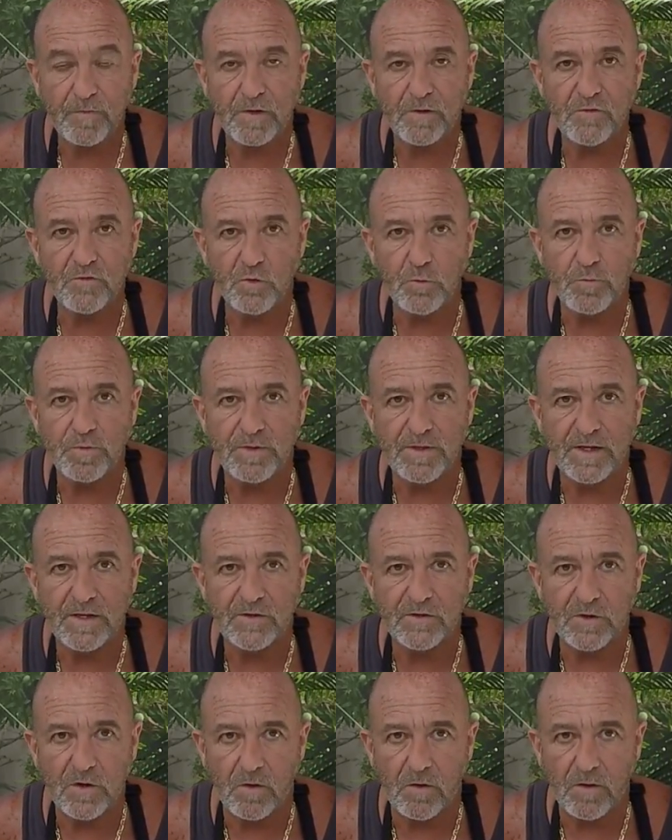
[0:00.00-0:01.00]
stupid
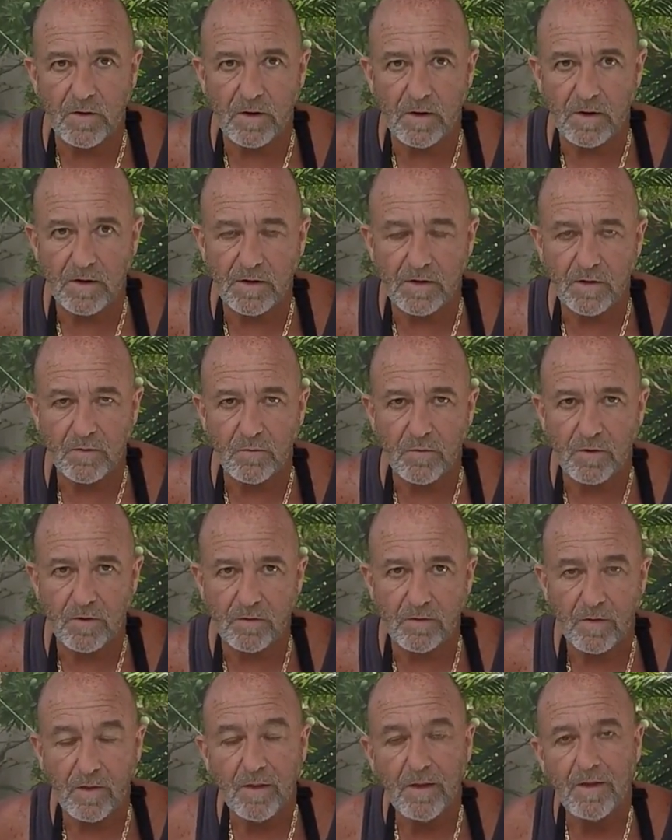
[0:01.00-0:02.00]
things going on in the world.
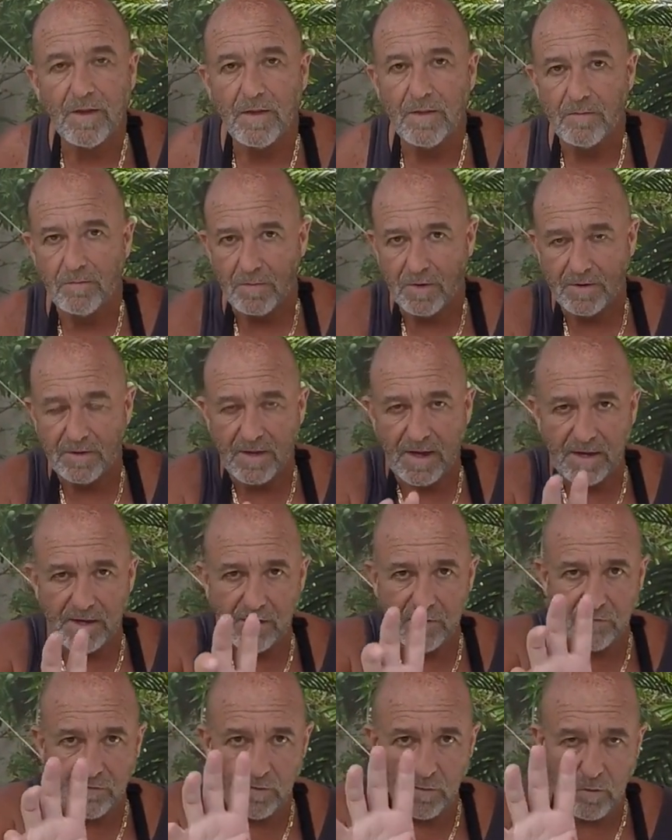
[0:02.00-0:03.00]
But thank
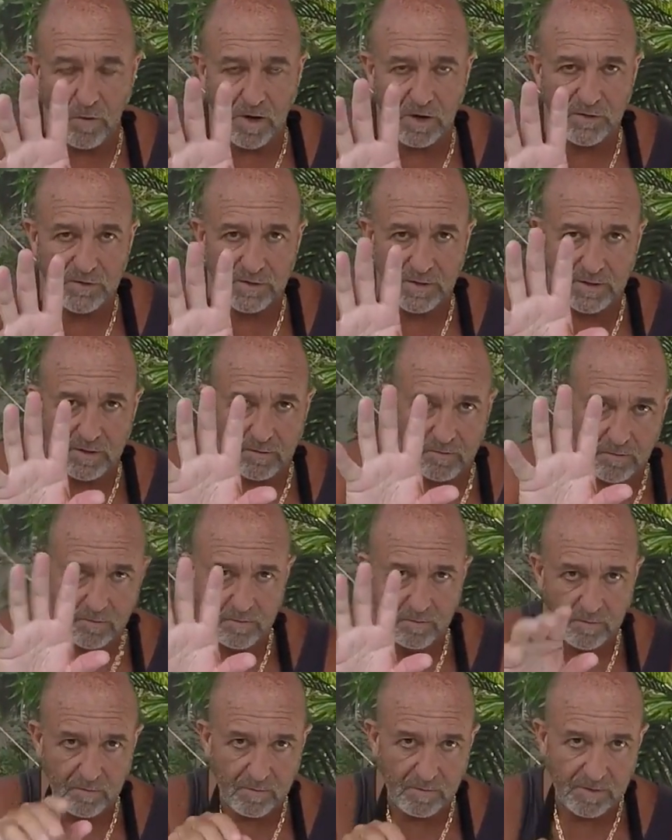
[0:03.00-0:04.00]
you for watching.
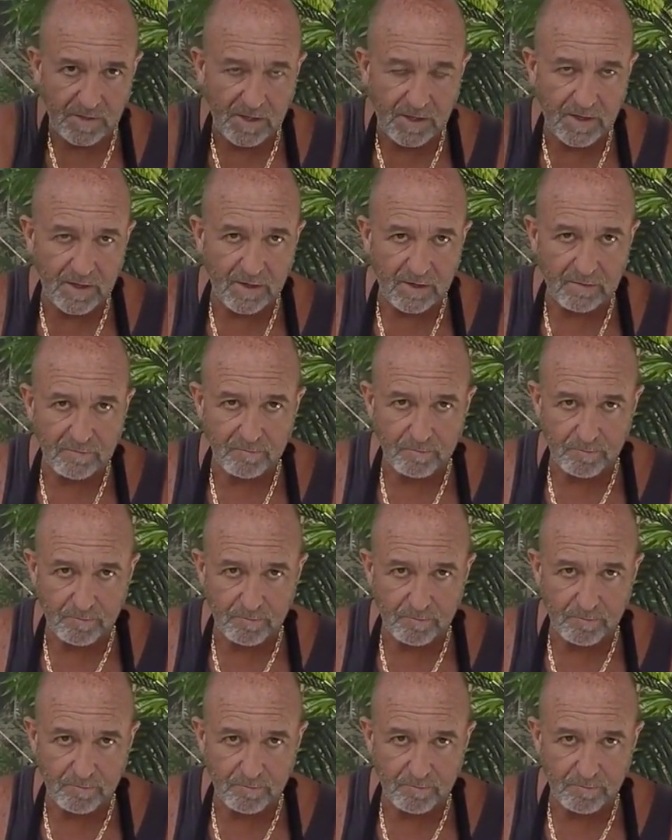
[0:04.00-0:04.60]
Take care.